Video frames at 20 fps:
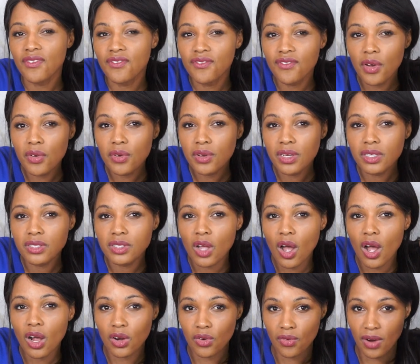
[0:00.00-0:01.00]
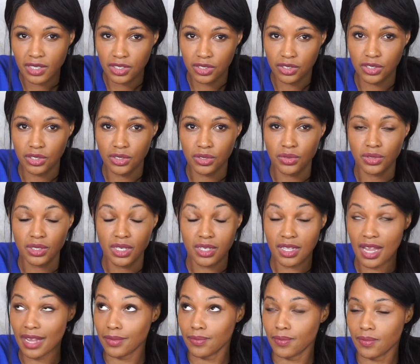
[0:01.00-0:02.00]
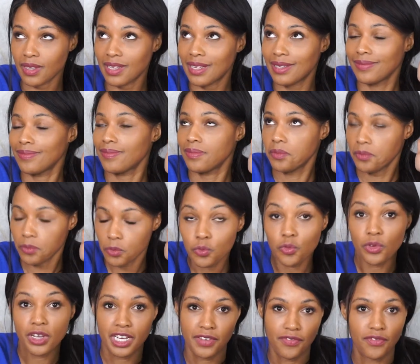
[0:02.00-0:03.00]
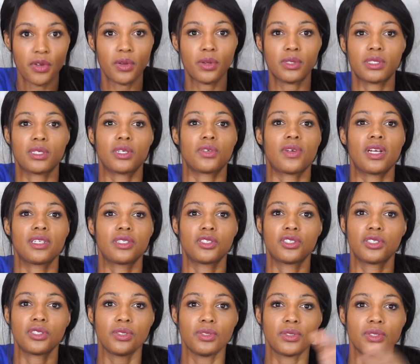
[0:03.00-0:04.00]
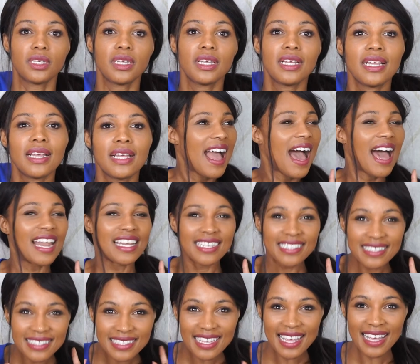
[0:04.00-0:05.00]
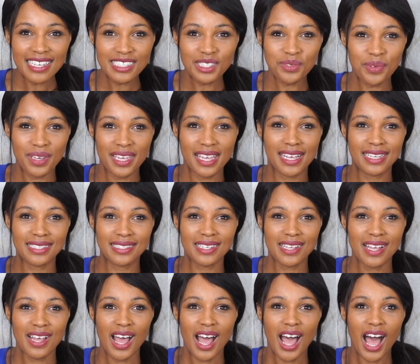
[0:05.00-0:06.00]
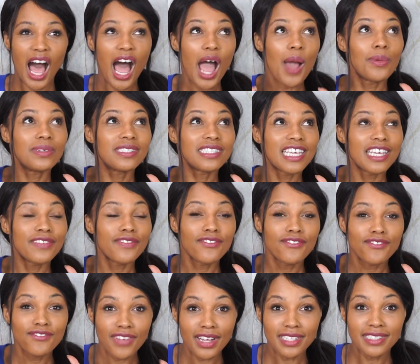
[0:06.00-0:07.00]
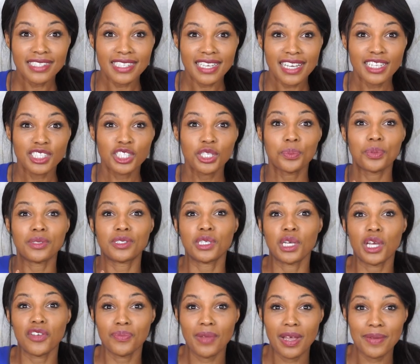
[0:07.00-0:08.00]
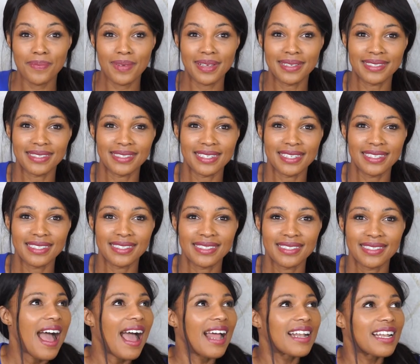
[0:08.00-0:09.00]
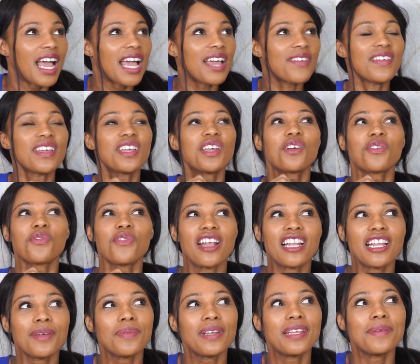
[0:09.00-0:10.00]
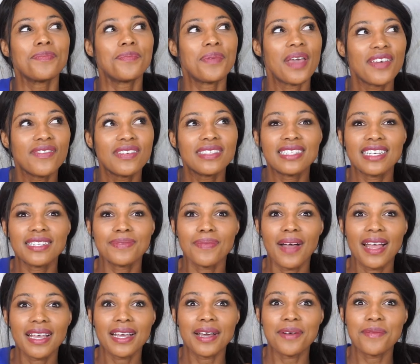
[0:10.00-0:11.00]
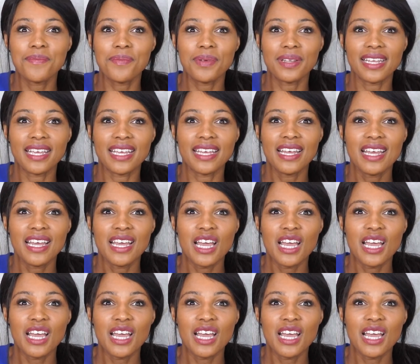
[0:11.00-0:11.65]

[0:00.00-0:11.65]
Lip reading: focused on gratitude, like really focused on gratitude. And in 6 weeks, I was given funding to preserve my business, and I have incredibly pivoted my company